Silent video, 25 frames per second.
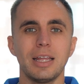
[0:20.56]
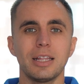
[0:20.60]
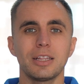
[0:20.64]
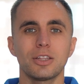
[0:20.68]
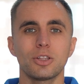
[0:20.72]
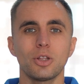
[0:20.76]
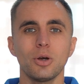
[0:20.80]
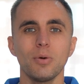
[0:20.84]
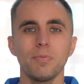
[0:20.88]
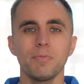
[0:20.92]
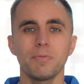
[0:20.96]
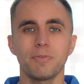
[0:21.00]

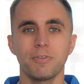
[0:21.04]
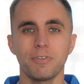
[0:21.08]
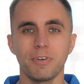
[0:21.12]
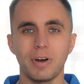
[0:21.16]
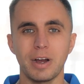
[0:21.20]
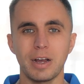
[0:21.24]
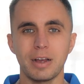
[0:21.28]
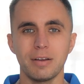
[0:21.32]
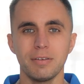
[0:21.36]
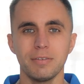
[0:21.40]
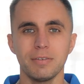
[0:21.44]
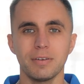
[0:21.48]
Top
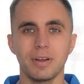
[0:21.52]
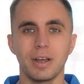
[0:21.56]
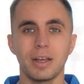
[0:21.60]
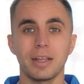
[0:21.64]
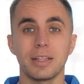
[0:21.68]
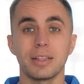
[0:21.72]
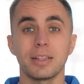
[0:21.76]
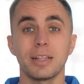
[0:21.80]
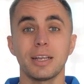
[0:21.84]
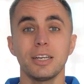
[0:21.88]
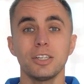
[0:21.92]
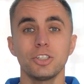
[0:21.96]
5
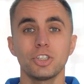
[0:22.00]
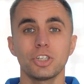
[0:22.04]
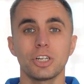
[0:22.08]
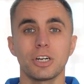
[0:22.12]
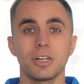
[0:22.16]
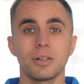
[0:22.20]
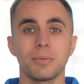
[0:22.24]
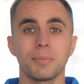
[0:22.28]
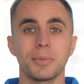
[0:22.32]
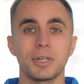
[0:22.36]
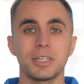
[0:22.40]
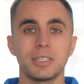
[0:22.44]

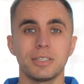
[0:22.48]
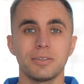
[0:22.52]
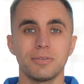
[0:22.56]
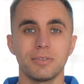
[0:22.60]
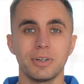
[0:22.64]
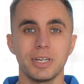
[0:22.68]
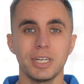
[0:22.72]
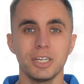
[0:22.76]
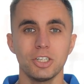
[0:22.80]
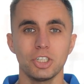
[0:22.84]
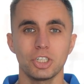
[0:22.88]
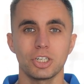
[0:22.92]
natural
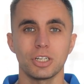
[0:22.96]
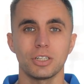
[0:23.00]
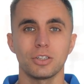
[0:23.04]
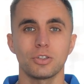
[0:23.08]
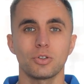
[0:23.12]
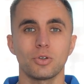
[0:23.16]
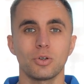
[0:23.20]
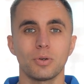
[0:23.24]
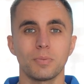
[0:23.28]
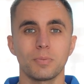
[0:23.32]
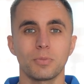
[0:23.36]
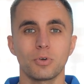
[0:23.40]

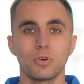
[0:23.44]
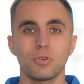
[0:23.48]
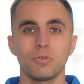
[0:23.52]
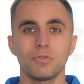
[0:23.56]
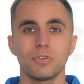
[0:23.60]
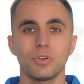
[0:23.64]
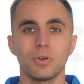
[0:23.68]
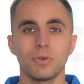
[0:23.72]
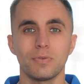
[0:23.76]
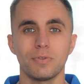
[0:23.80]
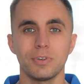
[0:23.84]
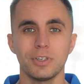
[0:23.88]
motivation to
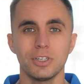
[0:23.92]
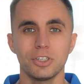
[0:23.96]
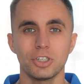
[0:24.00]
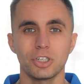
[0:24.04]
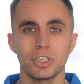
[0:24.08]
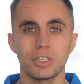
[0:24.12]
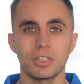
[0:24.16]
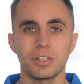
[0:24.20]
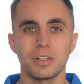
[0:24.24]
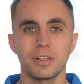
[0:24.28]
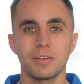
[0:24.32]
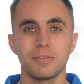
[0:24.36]
improve your
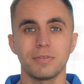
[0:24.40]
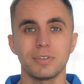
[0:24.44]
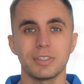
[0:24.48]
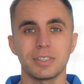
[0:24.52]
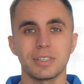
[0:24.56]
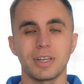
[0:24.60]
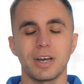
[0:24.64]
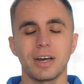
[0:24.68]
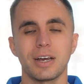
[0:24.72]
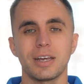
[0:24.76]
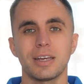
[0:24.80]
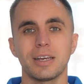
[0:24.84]
vision
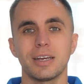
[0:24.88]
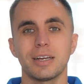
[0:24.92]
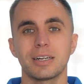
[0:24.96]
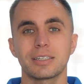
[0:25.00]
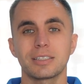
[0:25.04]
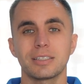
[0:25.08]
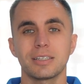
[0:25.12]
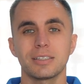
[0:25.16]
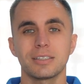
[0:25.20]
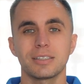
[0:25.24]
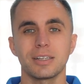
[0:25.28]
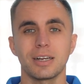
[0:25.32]
with eye
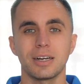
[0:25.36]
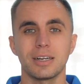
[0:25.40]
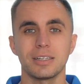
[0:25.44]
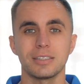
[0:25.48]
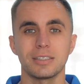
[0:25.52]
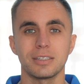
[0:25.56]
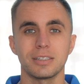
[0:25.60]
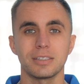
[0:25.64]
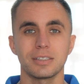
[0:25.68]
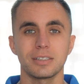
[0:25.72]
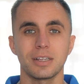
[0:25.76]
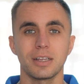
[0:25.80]

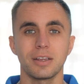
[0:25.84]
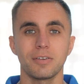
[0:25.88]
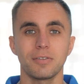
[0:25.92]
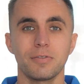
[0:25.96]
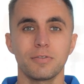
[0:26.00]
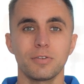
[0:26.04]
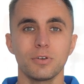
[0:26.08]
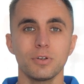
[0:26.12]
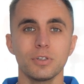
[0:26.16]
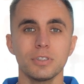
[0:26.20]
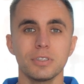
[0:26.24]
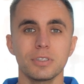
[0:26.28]
exercises.
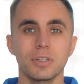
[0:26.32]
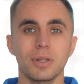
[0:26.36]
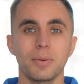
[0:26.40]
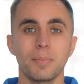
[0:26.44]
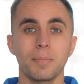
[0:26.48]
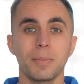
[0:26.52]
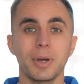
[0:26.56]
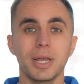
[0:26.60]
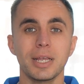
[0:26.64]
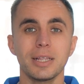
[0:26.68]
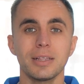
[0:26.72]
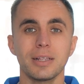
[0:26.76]

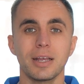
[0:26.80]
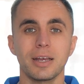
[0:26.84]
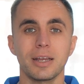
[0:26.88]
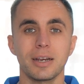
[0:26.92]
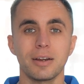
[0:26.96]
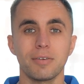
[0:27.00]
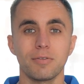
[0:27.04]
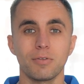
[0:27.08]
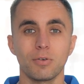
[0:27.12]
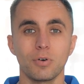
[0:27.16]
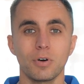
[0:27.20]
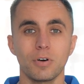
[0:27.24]
First main
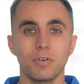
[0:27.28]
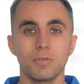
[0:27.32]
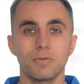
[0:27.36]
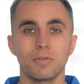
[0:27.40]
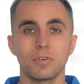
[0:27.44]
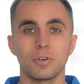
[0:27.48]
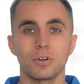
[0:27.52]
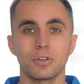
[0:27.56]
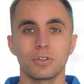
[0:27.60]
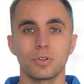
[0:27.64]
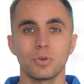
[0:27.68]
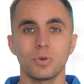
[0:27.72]
reward
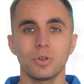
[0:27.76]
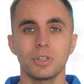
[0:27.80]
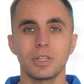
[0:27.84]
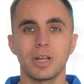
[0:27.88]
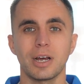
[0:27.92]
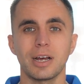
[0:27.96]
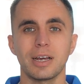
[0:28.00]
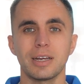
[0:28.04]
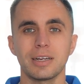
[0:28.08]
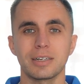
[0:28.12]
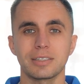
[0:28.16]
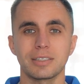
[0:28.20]
for doing
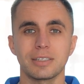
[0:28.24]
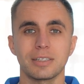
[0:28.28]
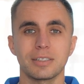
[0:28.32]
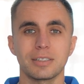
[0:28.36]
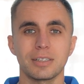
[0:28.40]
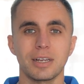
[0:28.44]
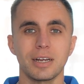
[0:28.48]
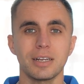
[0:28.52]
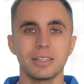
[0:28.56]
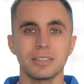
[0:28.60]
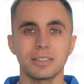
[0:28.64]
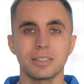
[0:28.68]
eye
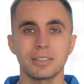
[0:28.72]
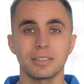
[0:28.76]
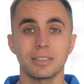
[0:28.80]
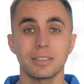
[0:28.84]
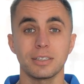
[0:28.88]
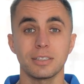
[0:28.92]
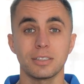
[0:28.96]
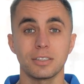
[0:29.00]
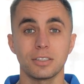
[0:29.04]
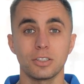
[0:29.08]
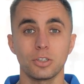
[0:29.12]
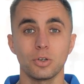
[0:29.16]
exercises
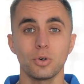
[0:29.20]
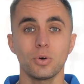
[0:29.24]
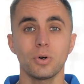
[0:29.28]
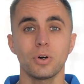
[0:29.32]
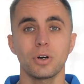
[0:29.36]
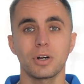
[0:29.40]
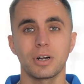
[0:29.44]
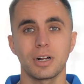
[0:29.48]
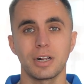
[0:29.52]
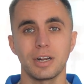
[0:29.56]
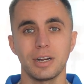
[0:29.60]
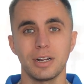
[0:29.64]
is
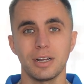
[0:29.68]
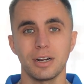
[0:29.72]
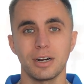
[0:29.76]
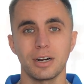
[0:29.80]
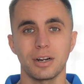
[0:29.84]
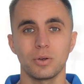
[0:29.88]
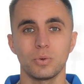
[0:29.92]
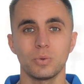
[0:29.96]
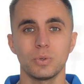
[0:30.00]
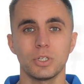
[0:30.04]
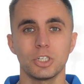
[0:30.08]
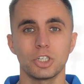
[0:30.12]
your clear
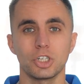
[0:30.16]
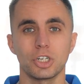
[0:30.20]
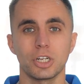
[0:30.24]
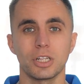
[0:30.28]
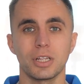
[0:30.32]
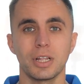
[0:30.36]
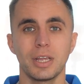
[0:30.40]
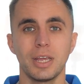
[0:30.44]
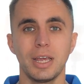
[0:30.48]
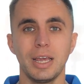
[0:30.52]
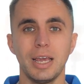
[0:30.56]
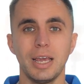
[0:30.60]

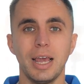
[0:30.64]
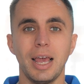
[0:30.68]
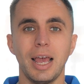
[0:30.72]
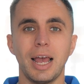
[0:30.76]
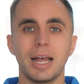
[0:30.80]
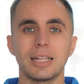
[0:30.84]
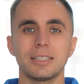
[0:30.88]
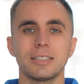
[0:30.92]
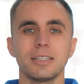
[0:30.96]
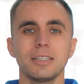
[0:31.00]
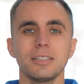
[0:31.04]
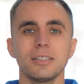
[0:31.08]
vision,
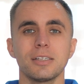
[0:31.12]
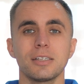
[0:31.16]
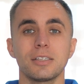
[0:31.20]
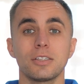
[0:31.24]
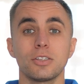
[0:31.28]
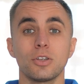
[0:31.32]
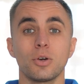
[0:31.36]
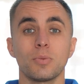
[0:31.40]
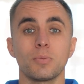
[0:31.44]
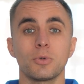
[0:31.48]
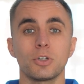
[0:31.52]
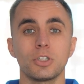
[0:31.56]
and this
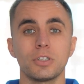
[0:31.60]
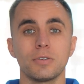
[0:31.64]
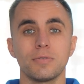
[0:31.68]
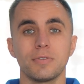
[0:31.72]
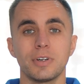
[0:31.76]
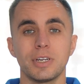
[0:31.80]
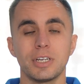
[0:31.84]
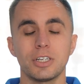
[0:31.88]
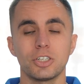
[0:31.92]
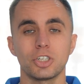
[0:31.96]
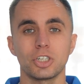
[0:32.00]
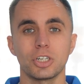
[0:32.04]
is your
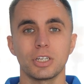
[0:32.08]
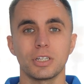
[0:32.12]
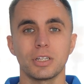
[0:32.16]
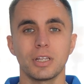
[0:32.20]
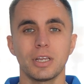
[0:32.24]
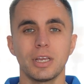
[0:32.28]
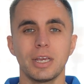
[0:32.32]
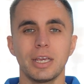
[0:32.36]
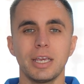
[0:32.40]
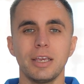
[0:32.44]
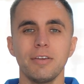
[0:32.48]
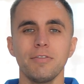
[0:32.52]
motivation.
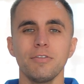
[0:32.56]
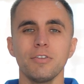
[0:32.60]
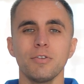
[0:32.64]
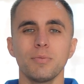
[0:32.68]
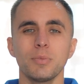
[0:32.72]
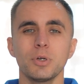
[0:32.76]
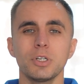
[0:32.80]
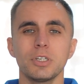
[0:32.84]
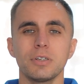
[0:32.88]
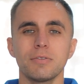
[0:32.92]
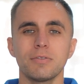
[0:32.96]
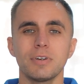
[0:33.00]
If you
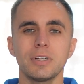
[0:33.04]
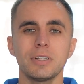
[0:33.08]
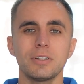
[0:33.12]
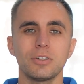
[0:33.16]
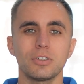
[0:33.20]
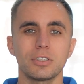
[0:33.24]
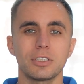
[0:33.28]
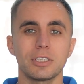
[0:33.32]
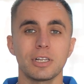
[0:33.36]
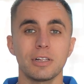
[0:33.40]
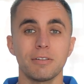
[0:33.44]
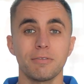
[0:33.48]
motivate
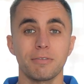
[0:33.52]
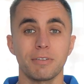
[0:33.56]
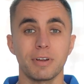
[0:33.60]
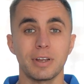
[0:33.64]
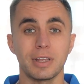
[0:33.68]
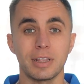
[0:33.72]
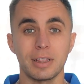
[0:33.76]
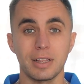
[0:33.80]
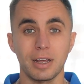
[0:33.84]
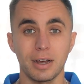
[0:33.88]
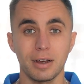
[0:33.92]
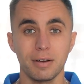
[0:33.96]
yourself
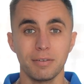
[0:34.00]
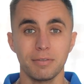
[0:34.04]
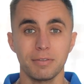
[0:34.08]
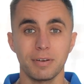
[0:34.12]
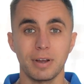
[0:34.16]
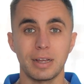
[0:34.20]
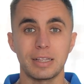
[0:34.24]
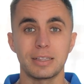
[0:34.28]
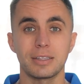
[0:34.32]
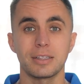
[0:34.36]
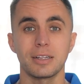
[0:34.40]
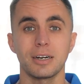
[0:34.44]

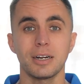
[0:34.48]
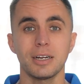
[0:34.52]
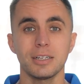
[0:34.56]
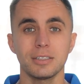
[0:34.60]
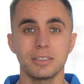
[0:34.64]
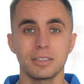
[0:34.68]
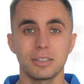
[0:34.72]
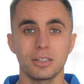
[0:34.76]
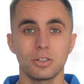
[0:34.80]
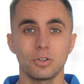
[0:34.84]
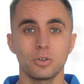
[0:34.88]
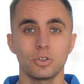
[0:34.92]
enough and
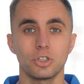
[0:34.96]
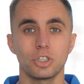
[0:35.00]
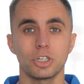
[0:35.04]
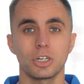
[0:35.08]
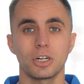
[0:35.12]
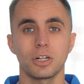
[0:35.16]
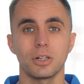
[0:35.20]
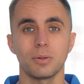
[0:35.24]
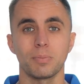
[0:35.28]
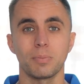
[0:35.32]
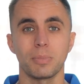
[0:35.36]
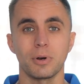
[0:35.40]
trust the
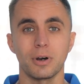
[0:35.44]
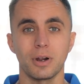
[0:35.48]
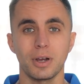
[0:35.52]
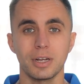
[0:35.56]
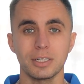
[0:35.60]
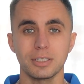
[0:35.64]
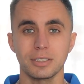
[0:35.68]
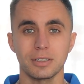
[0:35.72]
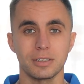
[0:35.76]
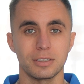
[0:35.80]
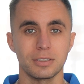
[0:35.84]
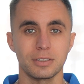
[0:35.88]
logical
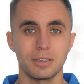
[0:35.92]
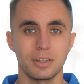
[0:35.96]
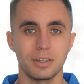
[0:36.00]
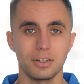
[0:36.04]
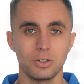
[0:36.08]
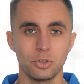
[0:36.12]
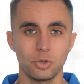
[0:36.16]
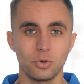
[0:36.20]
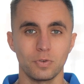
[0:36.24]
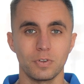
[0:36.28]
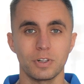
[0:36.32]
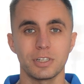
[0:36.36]
process,
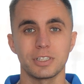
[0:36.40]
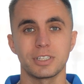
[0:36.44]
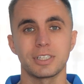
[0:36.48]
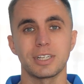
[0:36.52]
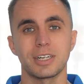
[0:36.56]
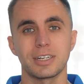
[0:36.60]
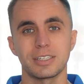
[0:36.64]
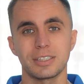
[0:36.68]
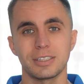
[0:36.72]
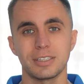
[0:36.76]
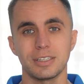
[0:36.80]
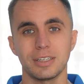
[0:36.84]
you will
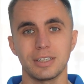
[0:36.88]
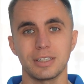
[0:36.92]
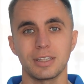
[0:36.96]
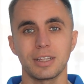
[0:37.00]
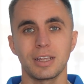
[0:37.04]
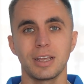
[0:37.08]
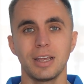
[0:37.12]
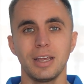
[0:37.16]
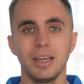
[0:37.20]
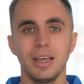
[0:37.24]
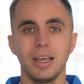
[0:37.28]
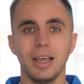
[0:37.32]

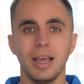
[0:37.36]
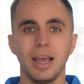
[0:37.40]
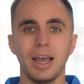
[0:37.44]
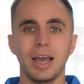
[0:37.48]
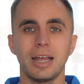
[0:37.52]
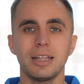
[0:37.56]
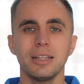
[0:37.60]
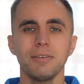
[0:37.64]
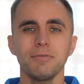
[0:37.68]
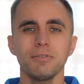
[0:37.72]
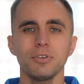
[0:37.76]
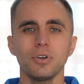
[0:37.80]
succeed.
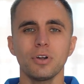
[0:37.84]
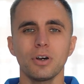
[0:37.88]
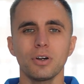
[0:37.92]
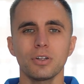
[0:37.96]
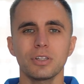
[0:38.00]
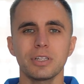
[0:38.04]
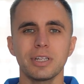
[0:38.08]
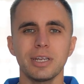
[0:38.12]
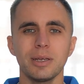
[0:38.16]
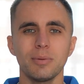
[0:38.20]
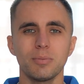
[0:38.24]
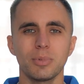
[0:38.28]
And if you are
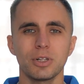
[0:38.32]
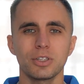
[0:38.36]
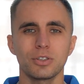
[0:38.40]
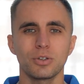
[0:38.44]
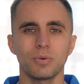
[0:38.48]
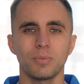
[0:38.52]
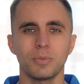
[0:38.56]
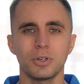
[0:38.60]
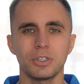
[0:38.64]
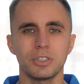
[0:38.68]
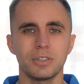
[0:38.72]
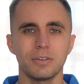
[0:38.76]
not able
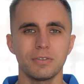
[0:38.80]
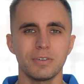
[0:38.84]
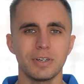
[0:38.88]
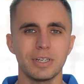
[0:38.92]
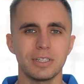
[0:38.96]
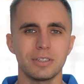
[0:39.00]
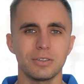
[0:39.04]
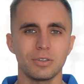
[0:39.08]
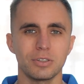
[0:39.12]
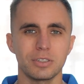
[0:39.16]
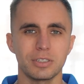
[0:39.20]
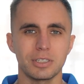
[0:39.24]
to
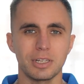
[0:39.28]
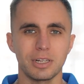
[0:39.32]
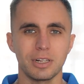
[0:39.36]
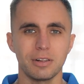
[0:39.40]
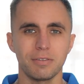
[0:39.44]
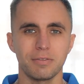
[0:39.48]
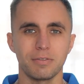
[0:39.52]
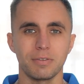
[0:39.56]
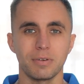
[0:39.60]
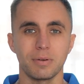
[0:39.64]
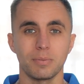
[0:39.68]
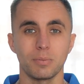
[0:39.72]
motivate
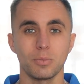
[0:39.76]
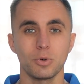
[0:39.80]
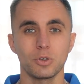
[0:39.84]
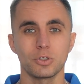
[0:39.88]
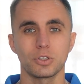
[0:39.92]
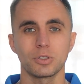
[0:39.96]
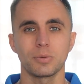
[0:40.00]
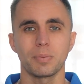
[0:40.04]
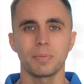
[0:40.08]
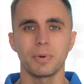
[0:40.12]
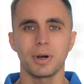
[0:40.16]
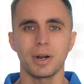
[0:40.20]
yourself,
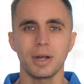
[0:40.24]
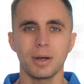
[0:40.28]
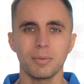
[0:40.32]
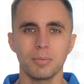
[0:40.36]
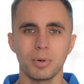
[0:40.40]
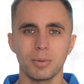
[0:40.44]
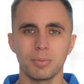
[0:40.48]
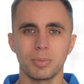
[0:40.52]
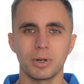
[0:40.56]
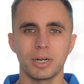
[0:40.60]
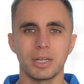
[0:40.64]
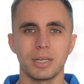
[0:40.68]
most
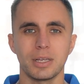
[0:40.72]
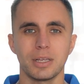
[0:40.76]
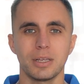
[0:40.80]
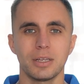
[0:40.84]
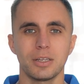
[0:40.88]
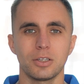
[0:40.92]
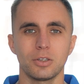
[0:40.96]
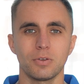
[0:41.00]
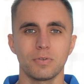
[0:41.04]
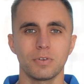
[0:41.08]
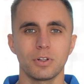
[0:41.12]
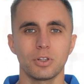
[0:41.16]
probably
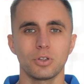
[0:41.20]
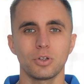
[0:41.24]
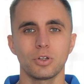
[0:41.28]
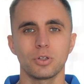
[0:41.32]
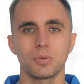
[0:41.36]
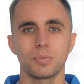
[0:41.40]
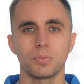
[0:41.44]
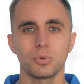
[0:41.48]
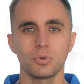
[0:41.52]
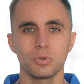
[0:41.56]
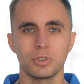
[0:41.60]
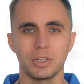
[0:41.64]
you will
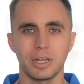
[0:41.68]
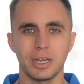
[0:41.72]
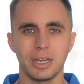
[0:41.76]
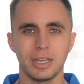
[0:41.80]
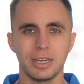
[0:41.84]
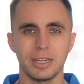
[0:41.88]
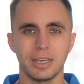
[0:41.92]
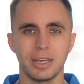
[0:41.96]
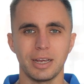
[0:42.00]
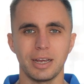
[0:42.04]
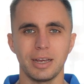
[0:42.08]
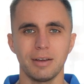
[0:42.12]
not put
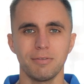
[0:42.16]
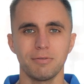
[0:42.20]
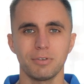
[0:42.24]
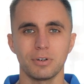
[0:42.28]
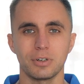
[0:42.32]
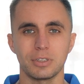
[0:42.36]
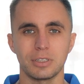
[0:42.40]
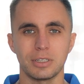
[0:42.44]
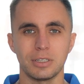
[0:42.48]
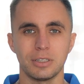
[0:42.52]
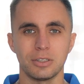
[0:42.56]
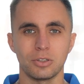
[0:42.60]
any
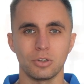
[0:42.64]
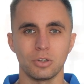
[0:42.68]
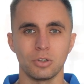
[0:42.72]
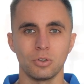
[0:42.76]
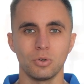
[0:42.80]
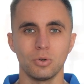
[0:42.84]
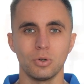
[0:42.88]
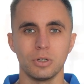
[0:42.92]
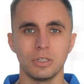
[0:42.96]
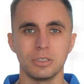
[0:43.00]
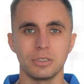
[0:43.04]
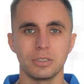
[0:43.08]
effort into
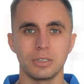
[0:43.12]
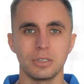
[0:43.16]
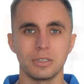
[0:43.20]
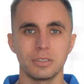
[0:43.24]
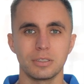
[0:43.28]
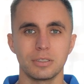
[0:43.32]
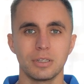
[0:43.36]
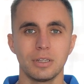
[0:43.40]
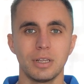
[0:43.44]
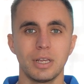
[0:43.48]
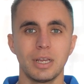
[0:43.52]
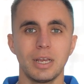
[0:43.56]
doing
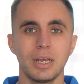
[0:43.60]
this.